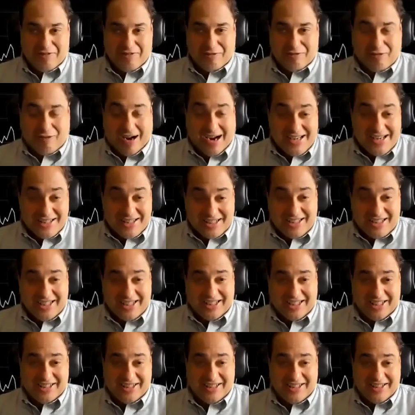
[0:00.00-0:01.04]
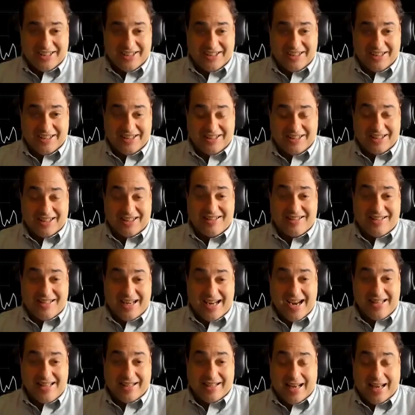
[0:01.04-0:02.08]
Finally, the
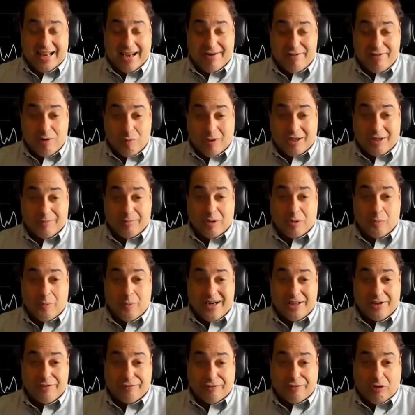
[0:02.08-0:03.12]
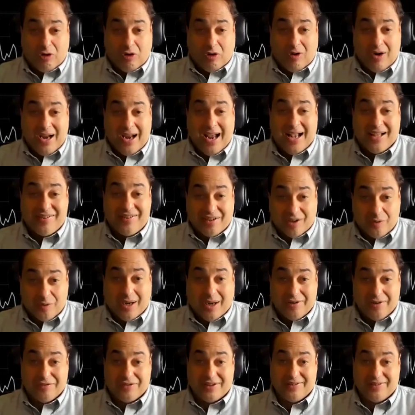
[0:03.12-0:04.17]
day that everyone has been waiting for has
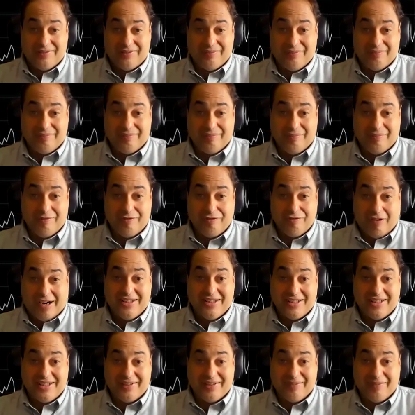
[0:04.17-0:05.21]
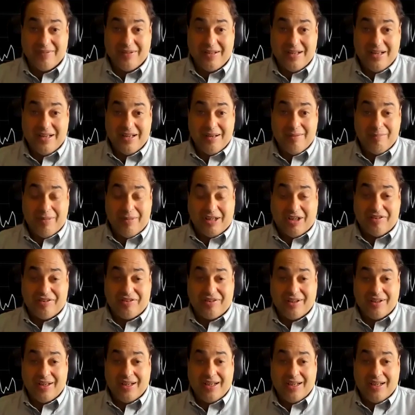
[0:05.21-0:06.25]
arrived. Finally.
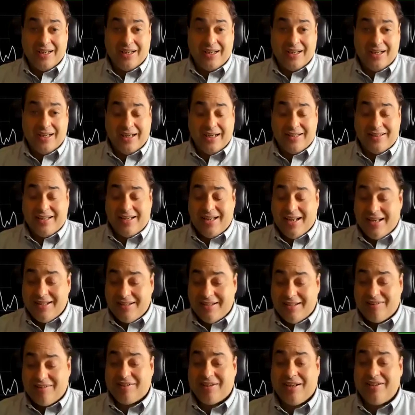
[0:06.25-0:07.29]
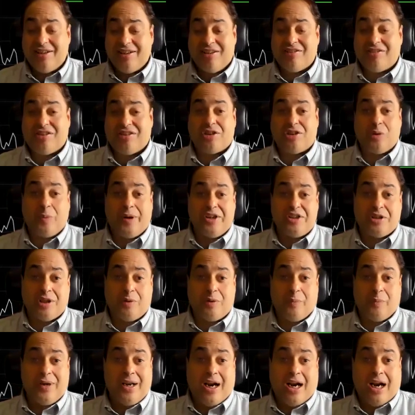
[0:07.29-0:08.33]
Because in this situation,
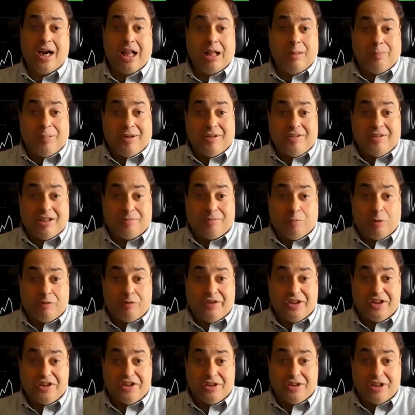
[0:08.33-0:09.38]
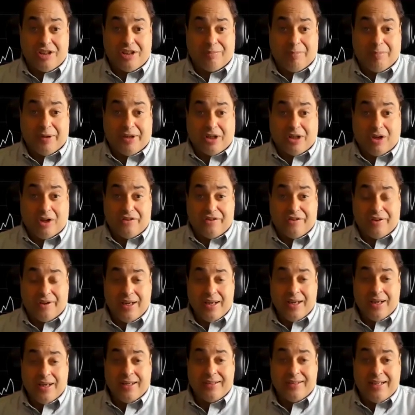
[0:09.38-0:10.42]
we are helpless as professionals because
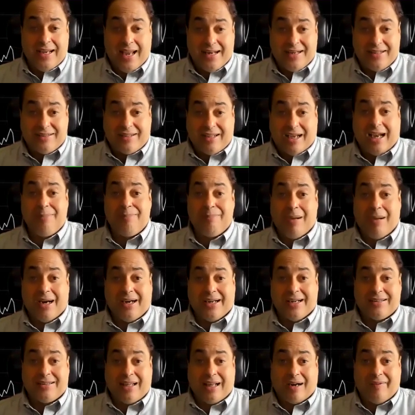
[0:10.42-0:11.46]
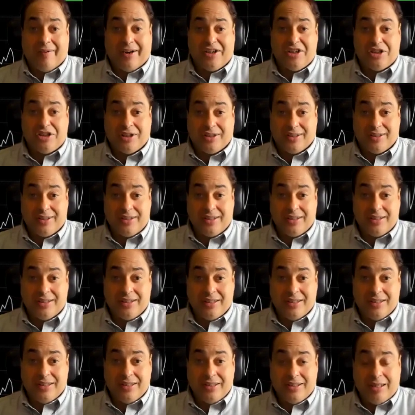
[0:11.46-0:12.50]
the entire market direction
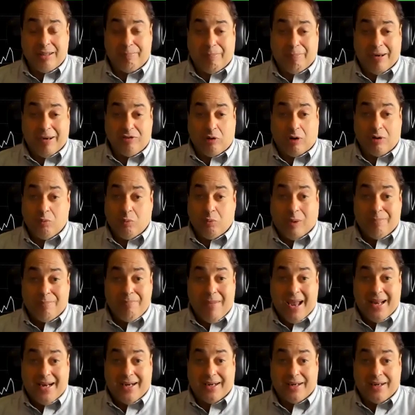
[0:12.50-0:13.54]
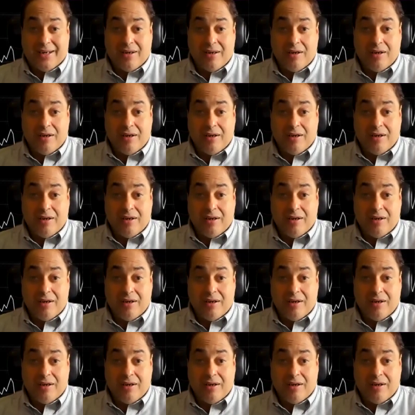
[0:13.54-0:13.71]
depends on one man,